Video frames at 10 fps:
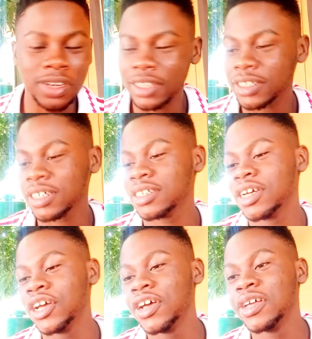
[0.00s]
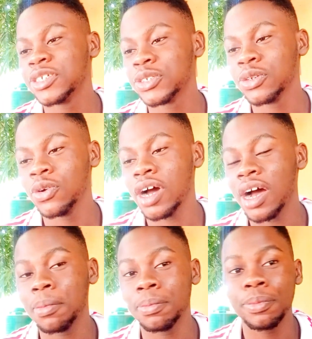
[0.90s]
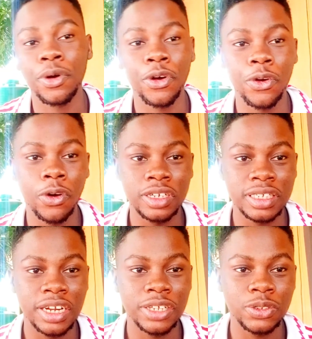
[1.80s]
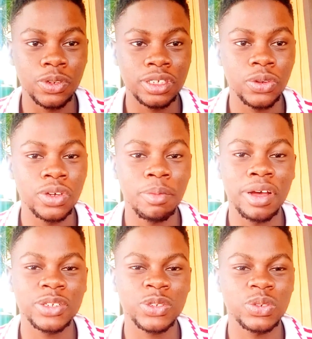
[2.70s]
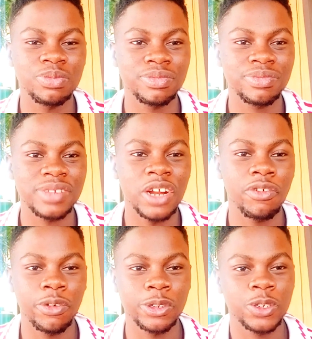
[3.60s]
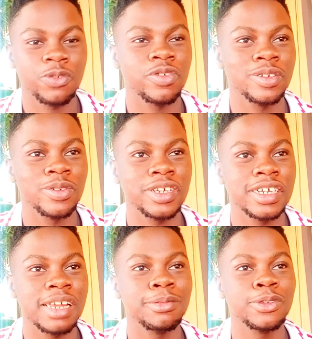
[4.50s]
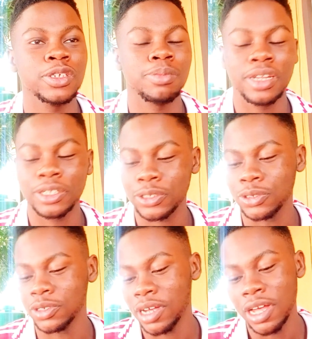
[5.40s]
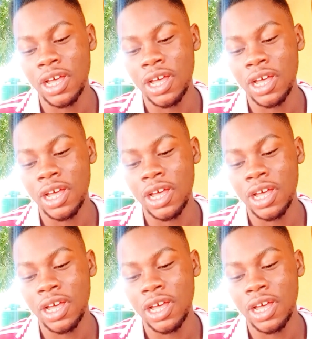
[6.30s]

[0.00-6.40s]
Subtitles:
You understand? So but God decided to just say, okay, my son, enough of your suffering. Okay, let me just bless you.